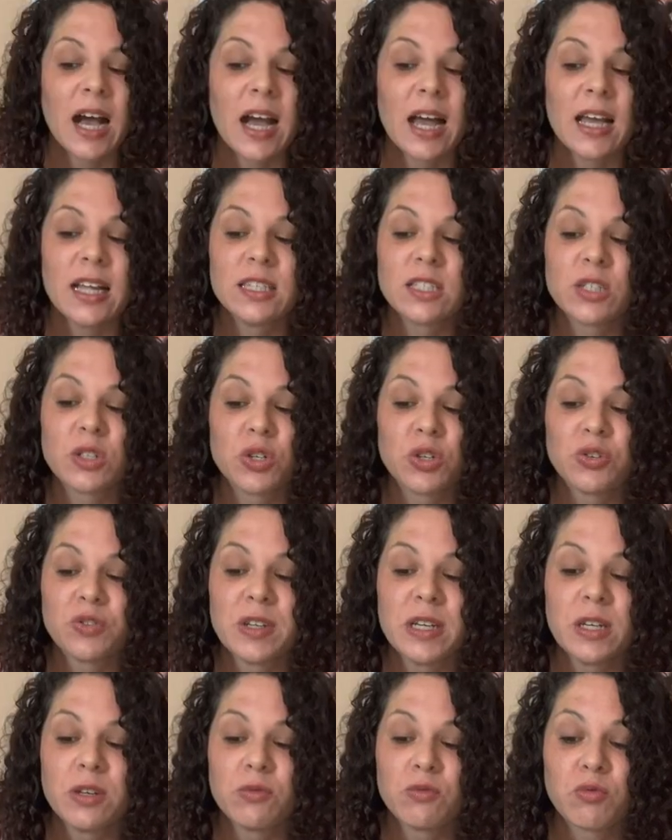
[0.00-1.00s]
it's
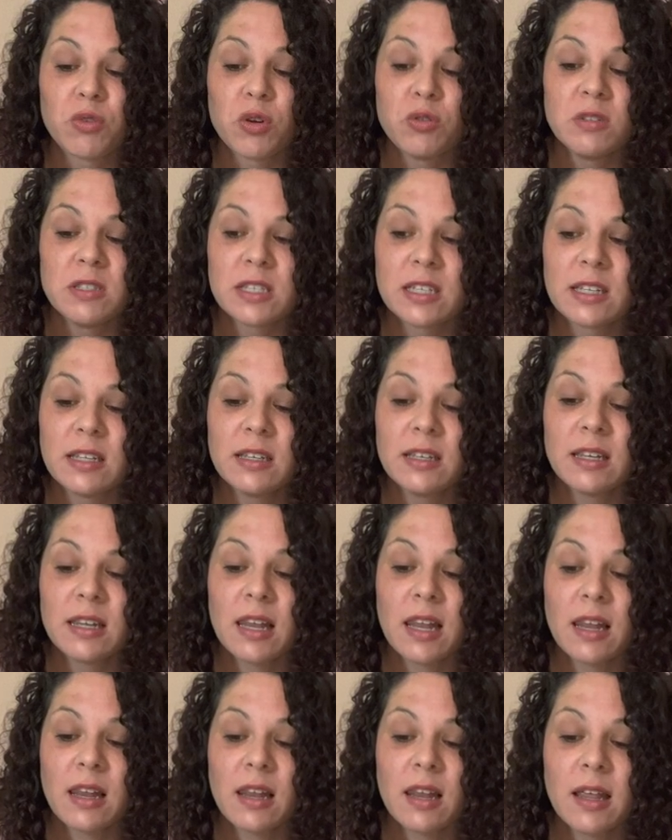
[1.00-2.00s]
Korean roasted
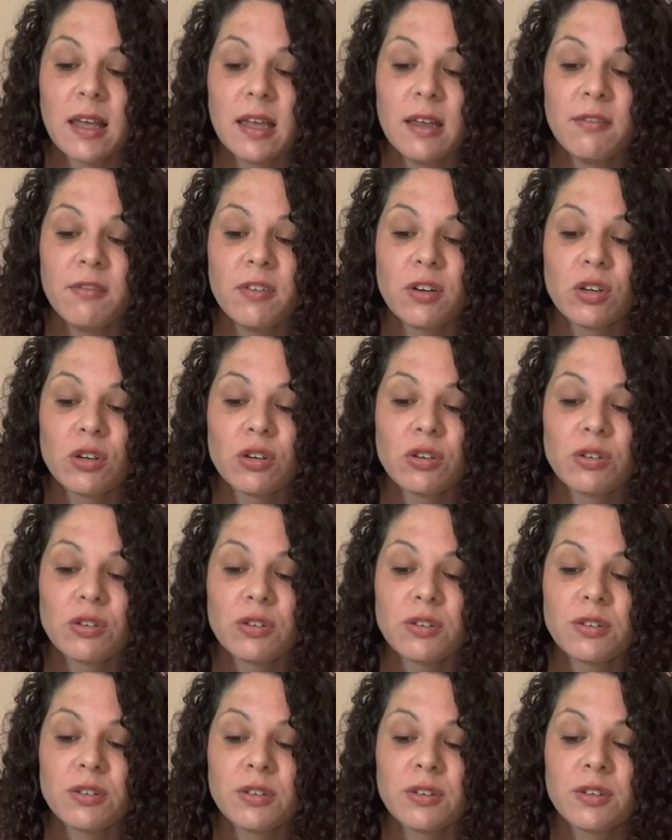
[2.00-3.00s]

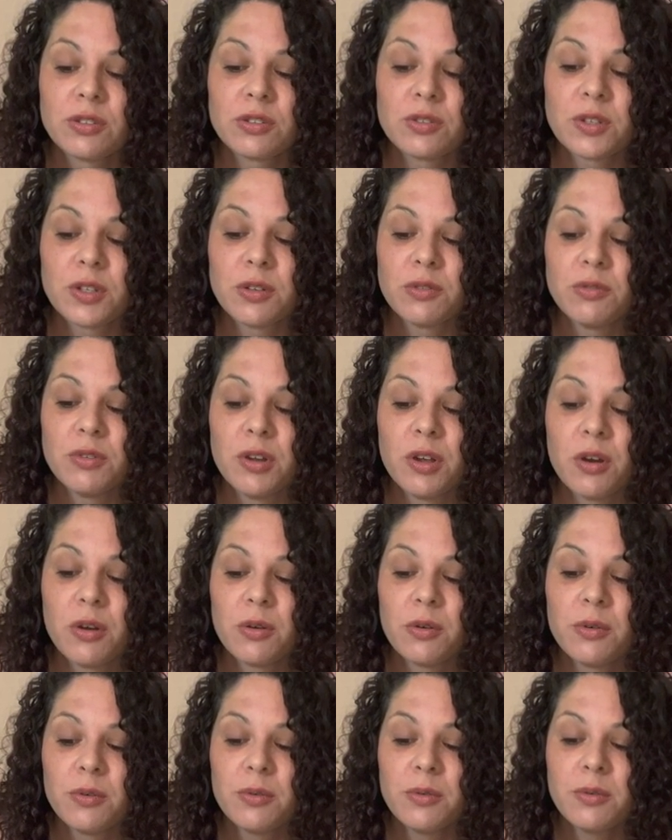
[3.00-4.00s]
flavor. So I don't
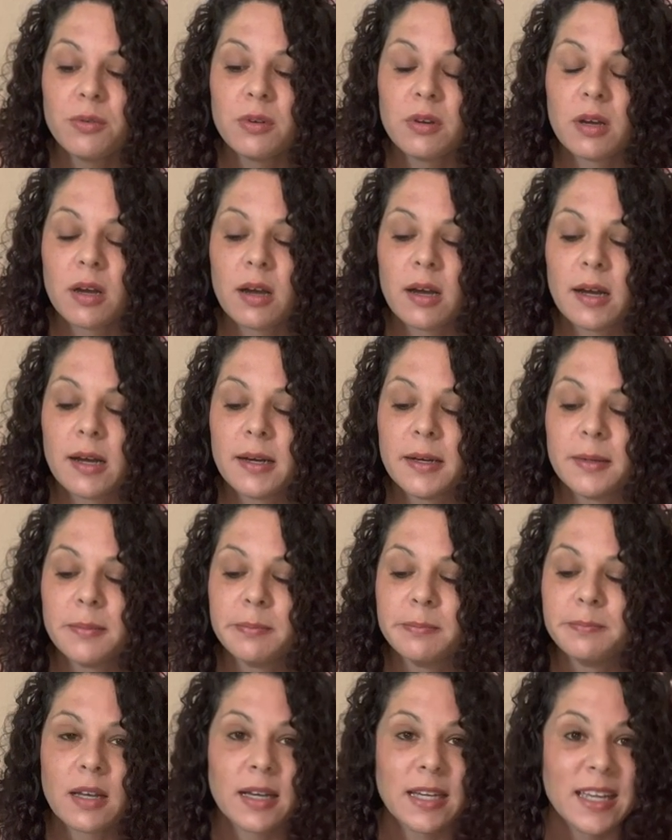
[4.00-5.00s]
know.
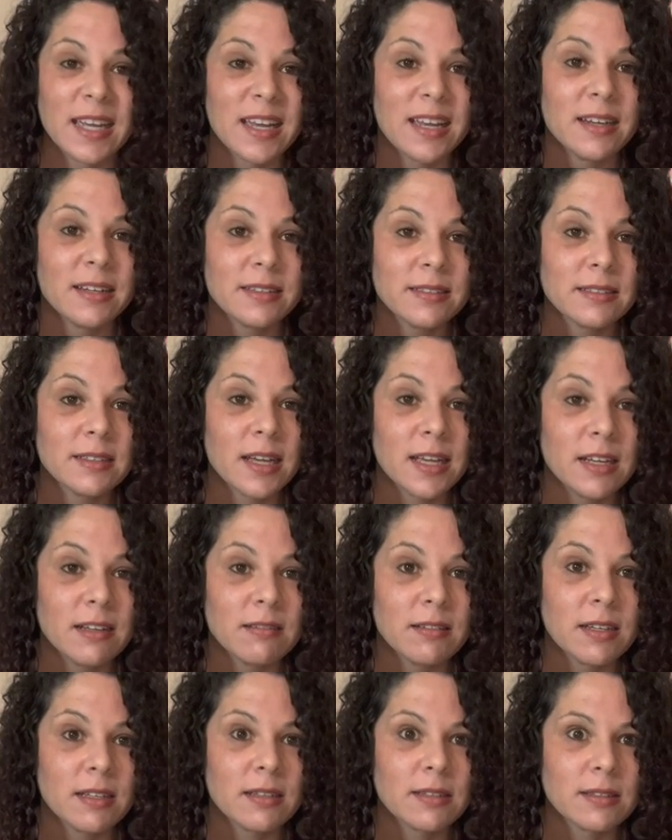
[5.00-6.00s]
Again, I don't
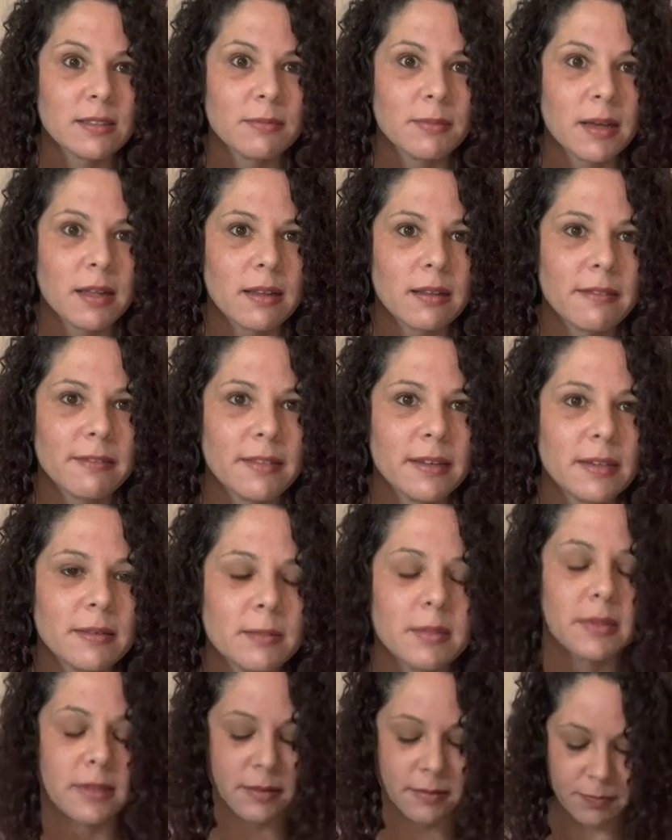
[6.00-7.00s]
like the smell of it,
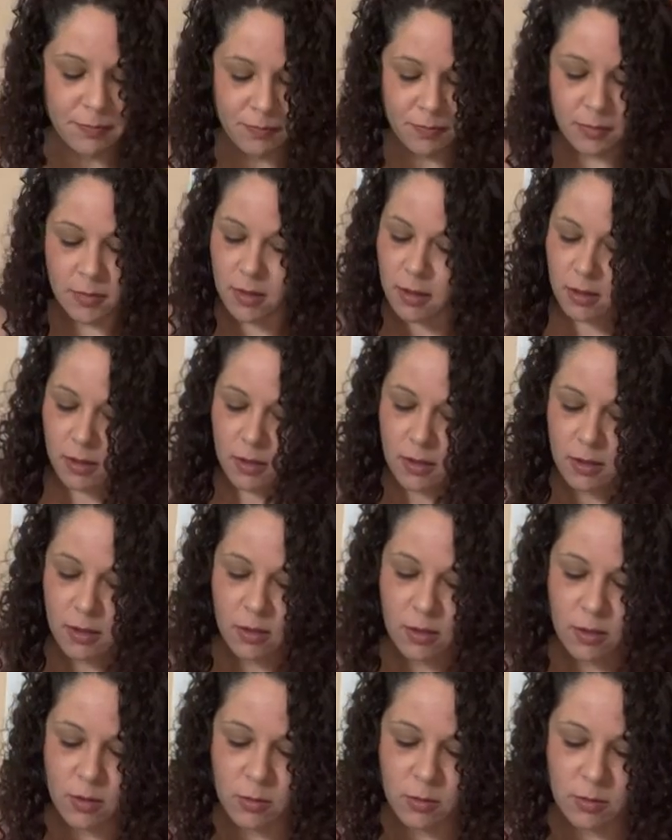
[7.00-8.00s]
but
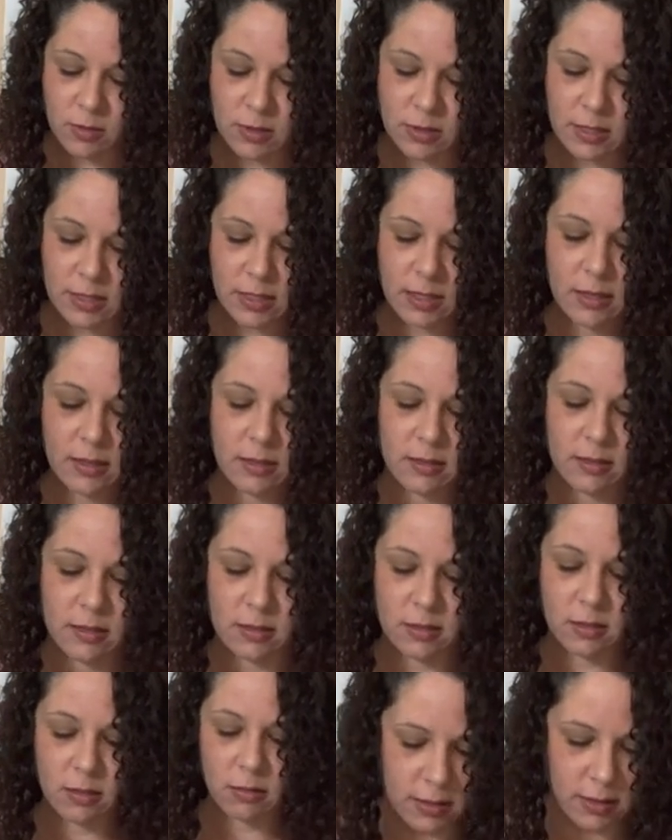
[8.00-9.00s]
we'll see.
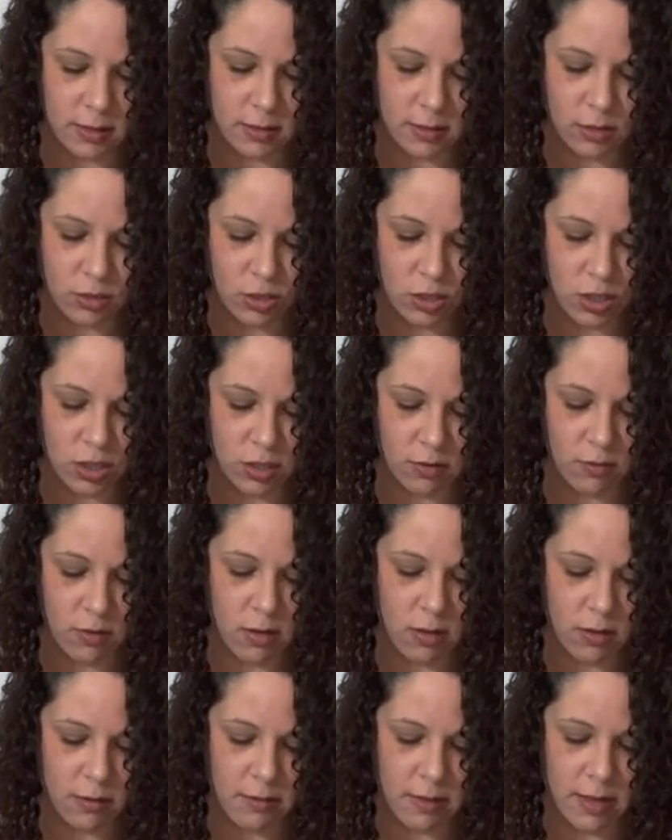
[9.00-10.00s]
So I didn't shove
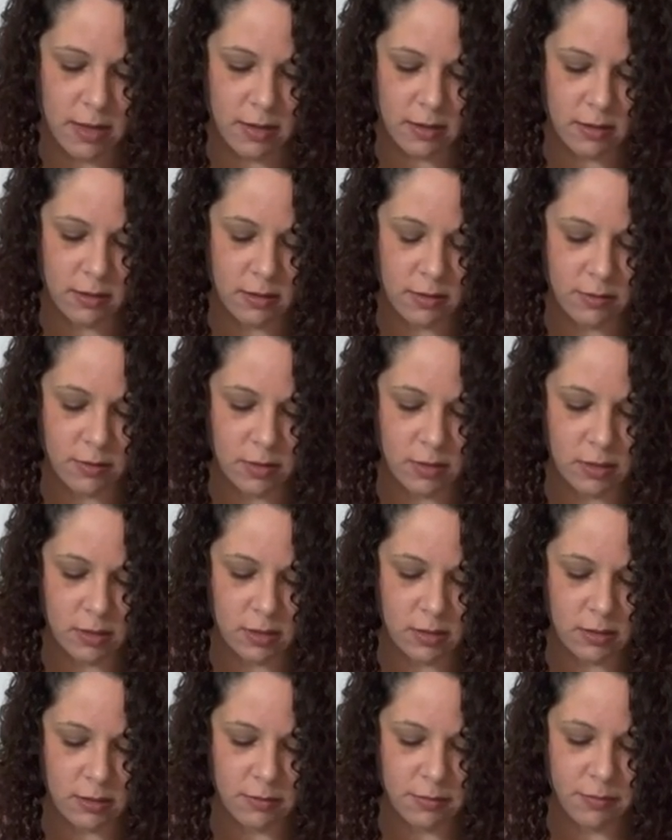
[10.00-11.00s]
all of that in there very
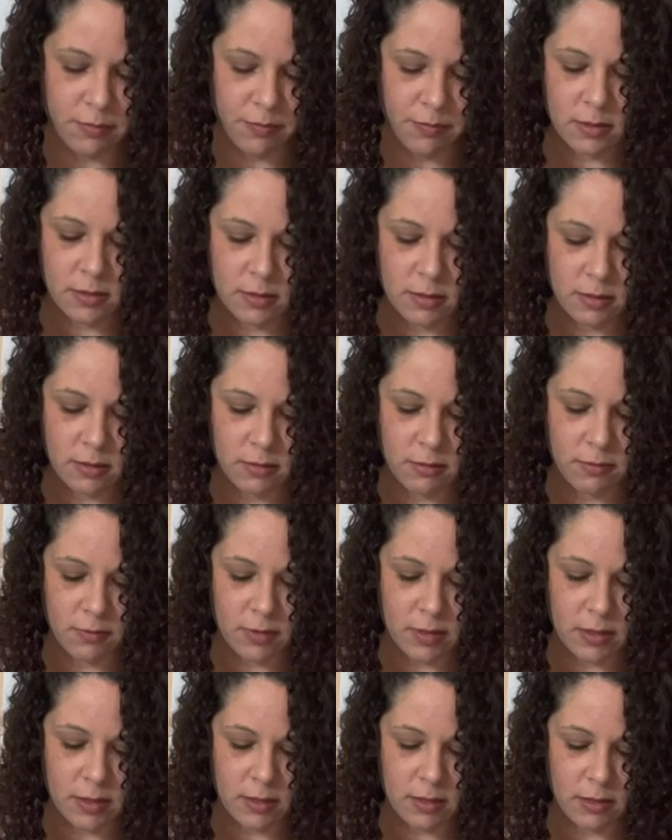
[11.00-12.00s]
good. Let's see if
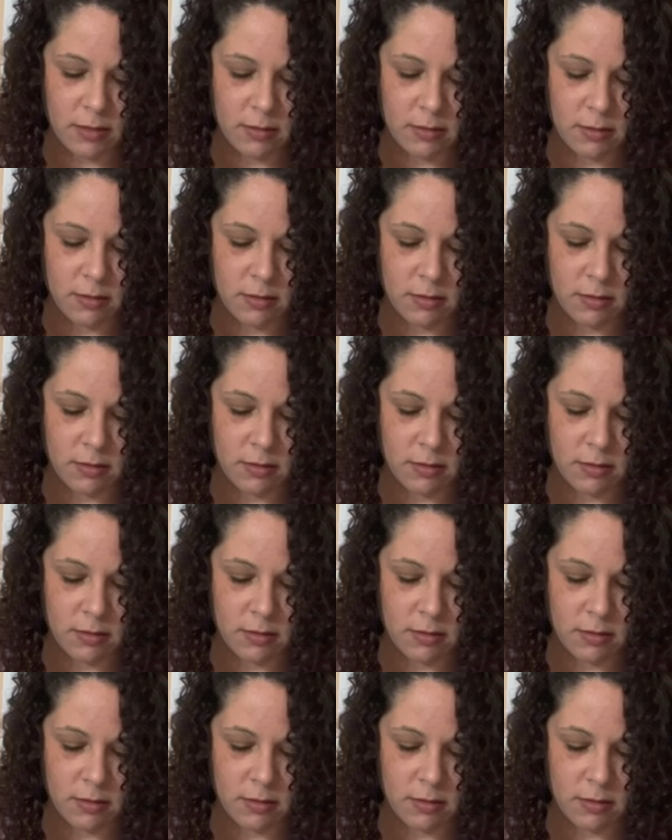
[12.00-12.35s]
I can